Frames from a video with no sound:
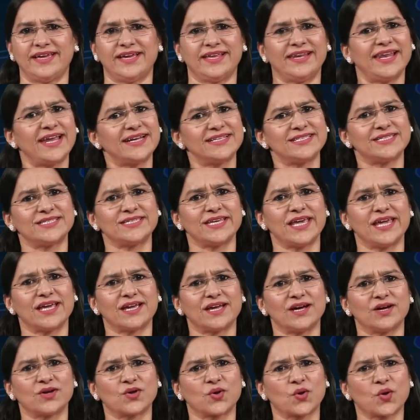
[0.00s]
Let's
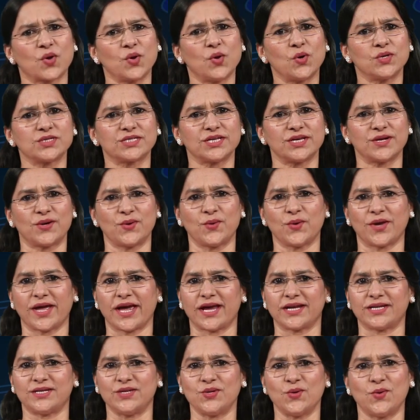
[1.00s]
take a closer look
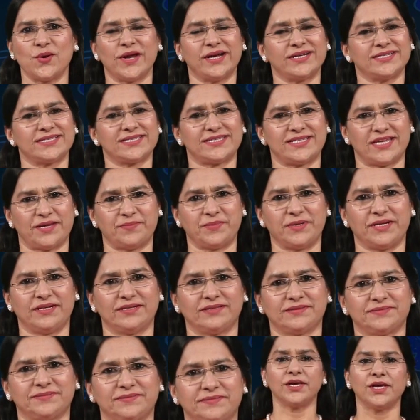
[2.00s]
at Newland's table.
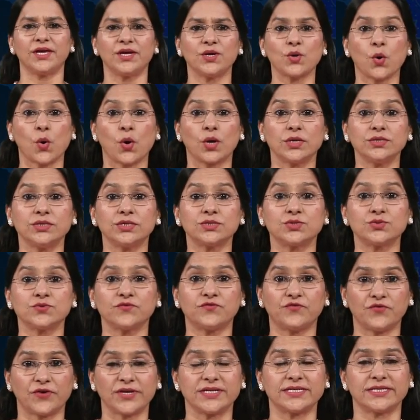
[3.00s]
In order
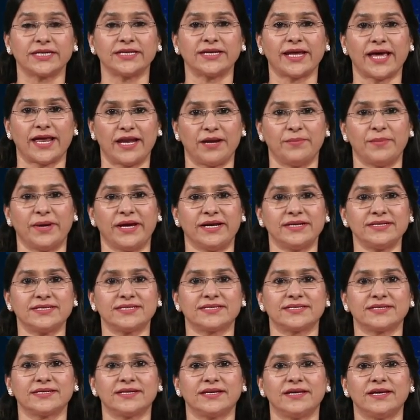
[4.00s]
to fit in
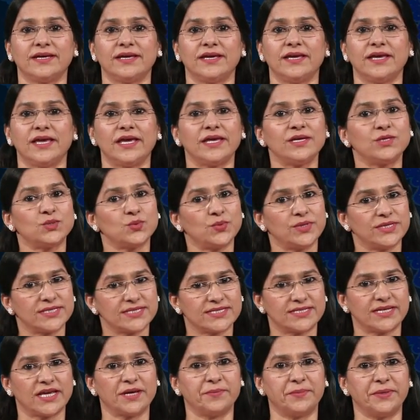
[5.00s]
elements into
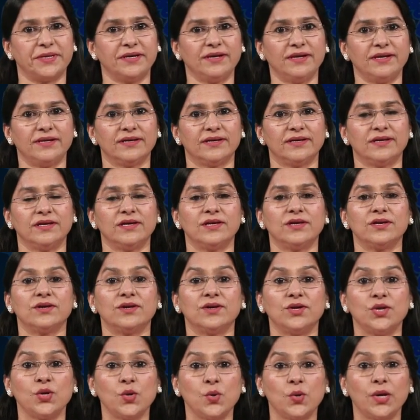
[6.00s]
his table,
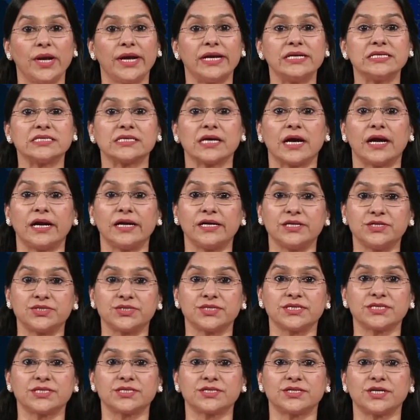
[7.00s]
Newland
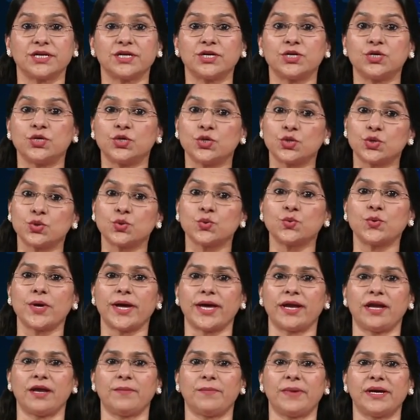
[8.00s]
adjusted 2
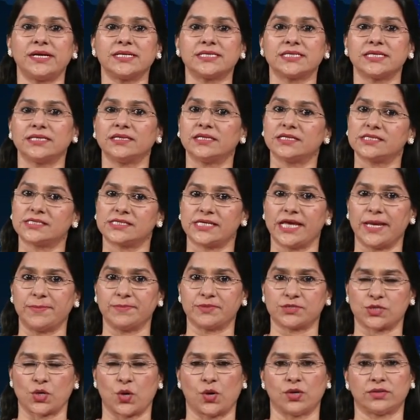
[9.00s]
elements in the
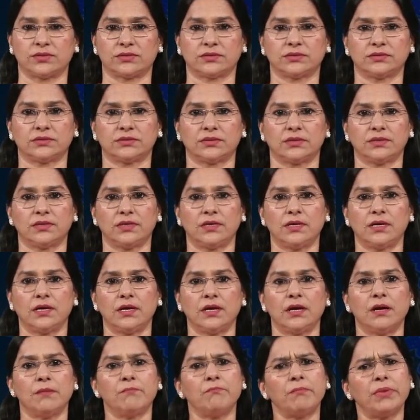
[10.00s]
same slot,
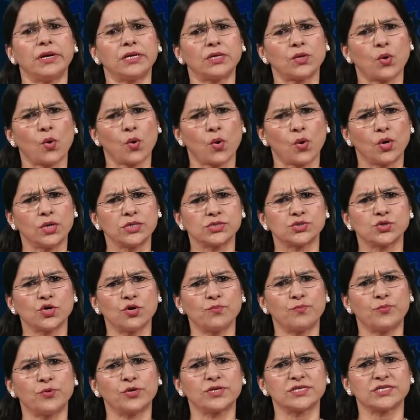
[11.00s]
but also
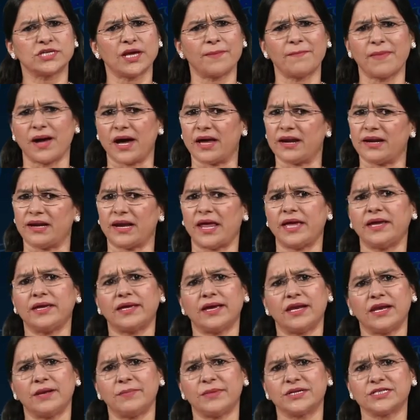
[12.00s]
put some
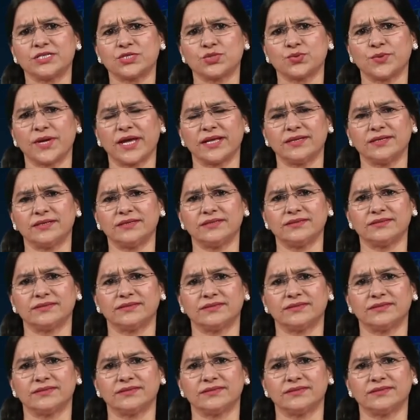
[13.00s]
unlike elements together.